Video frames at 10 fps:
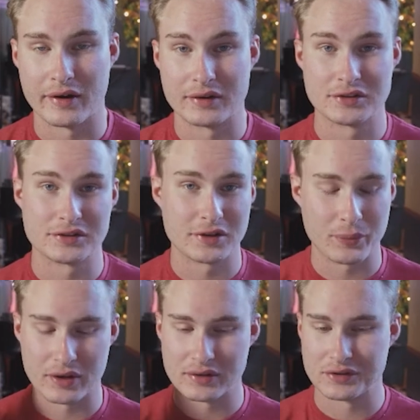Just
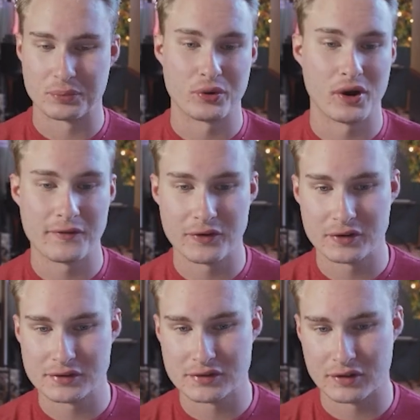depends your
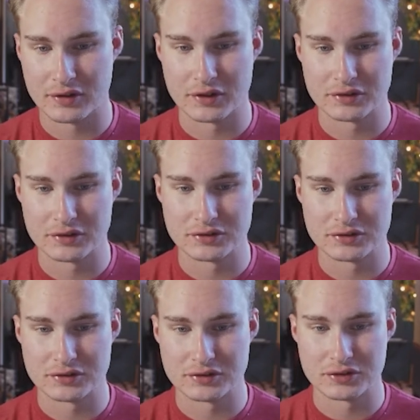preference. Touch up my
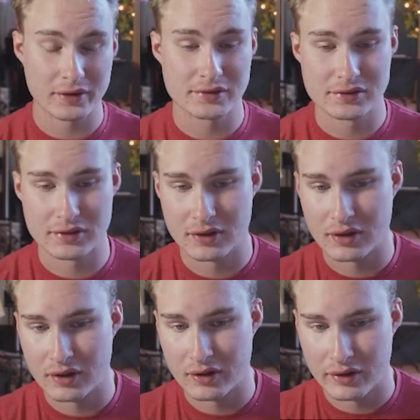appearance,
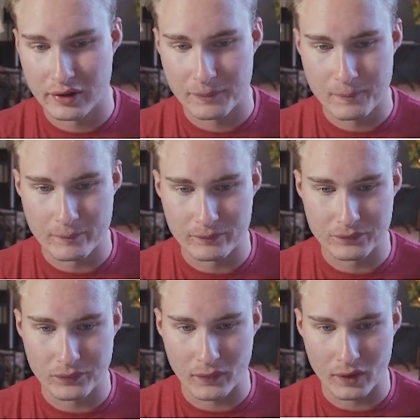
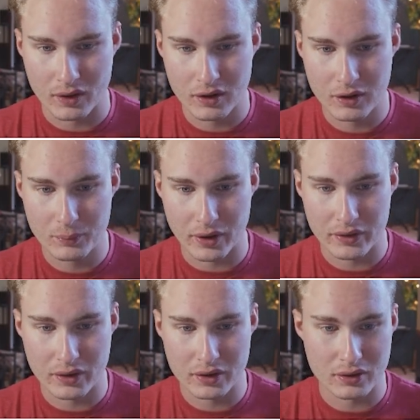and
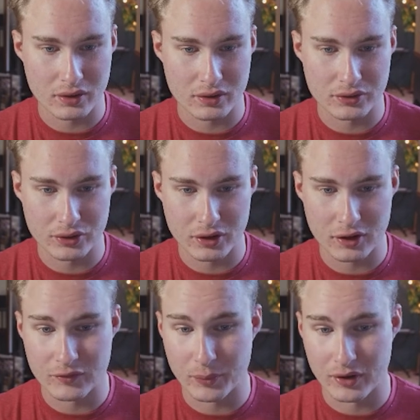then turn
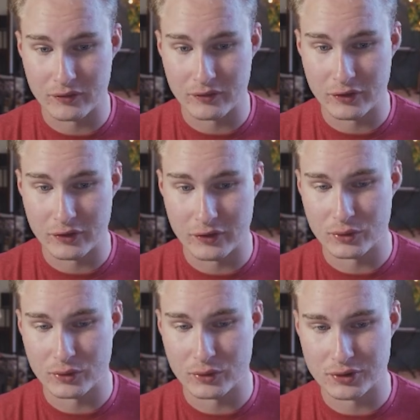off my video when
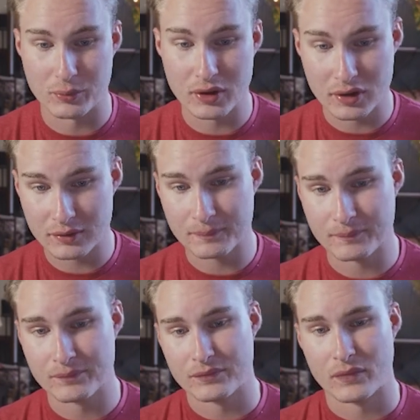joining a meeting.
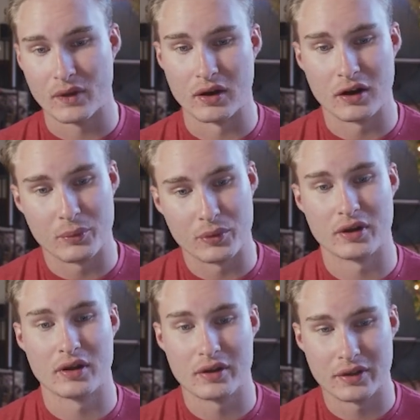I'm gonna
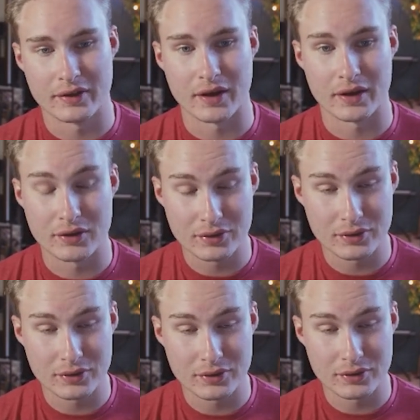click that too,
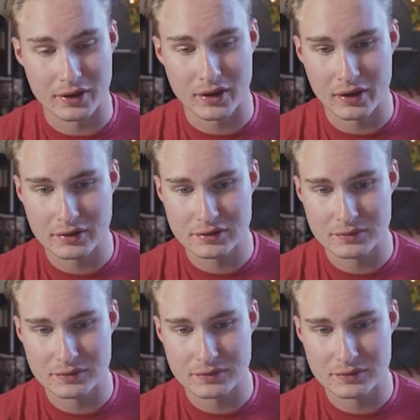just in case.